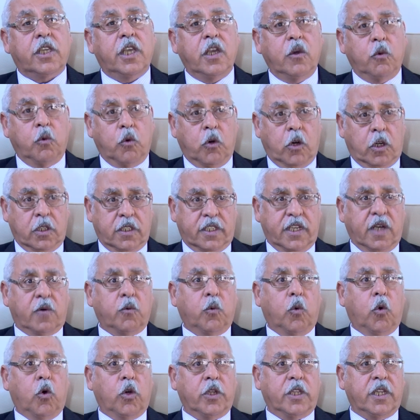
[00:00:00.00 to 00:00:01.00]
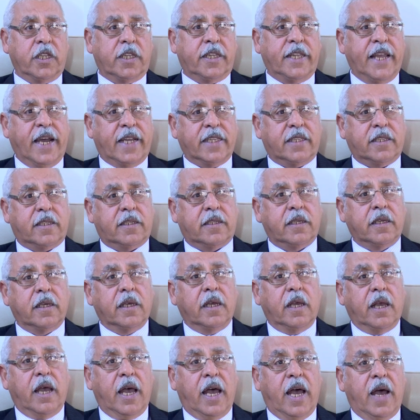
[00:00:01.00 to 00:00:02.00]
he was awarded that
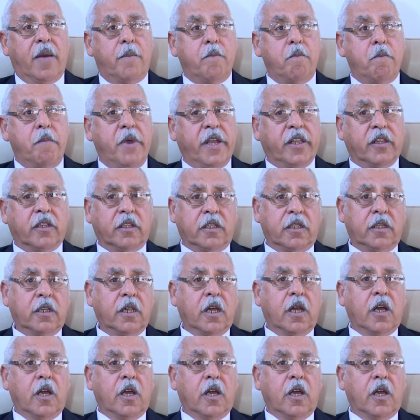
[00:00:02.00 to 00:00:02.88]
medal,